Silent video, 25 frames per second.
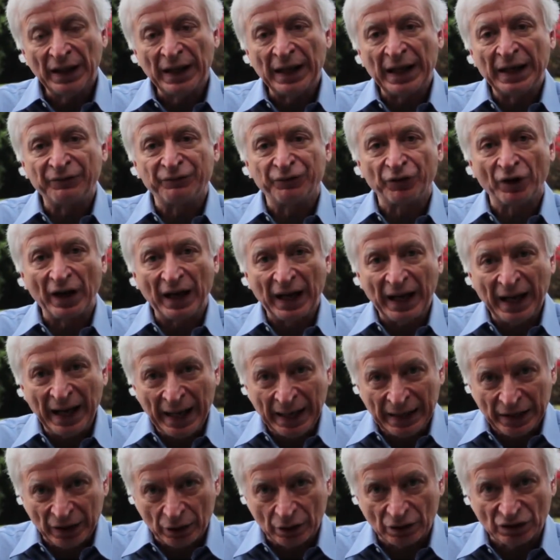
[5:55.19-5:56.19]
and for
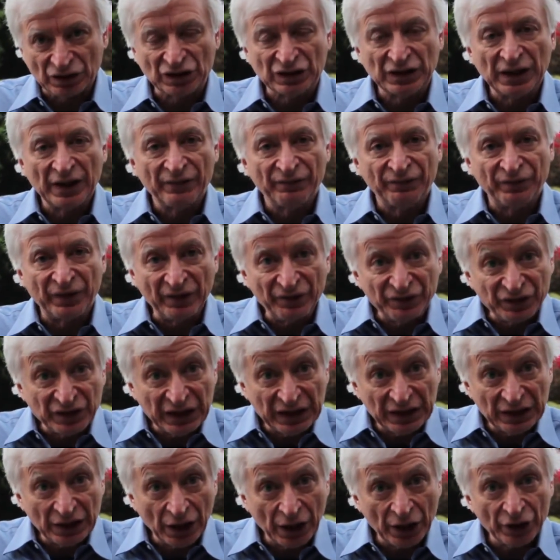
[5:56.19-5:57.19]
adults,
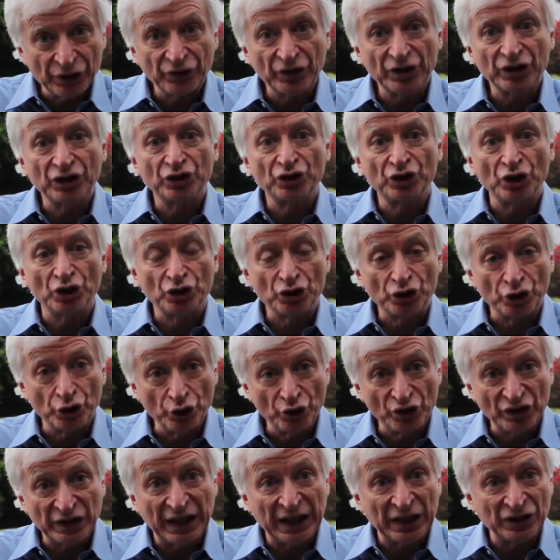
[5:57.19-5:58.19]
1,500 to
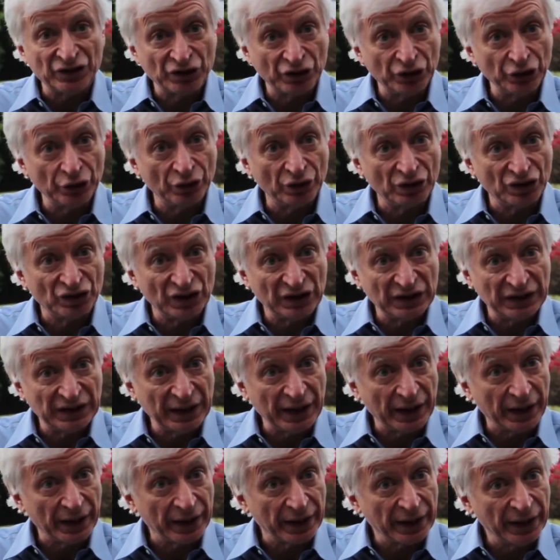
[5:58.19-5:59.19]
2,000 units a
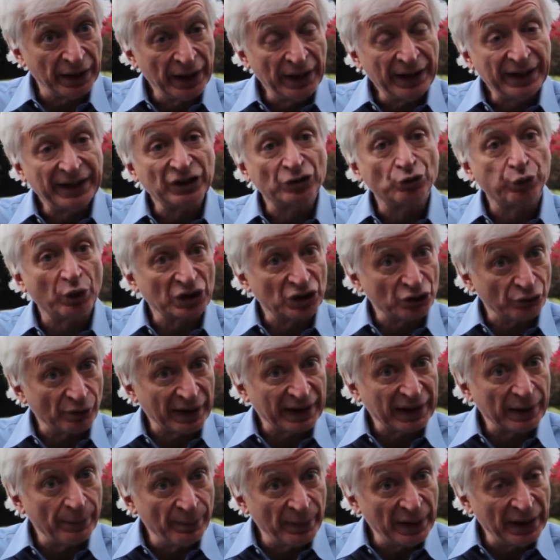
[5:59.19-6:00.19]
day is what's
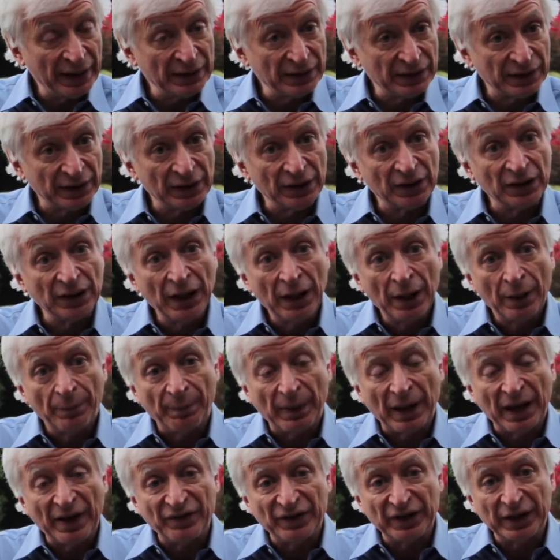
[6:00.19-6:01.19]
recommended
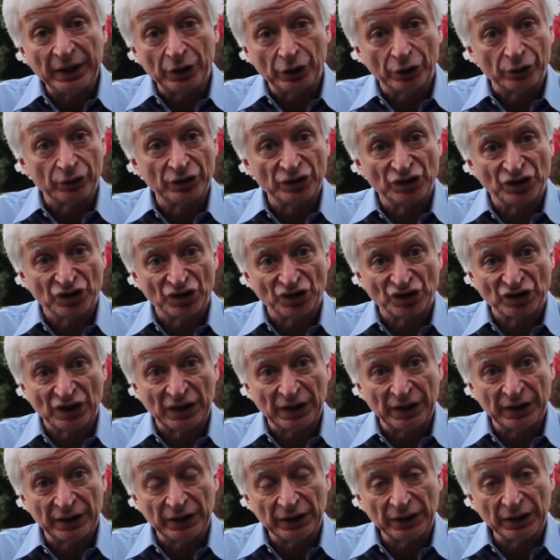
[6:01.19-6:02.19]
by the Endocrine
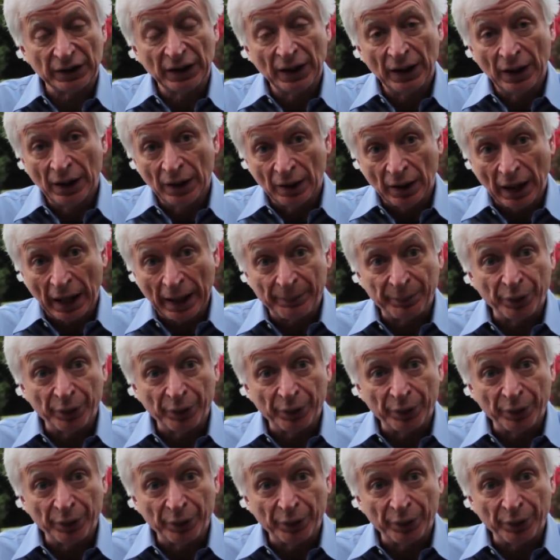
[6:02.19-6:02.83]
Society. I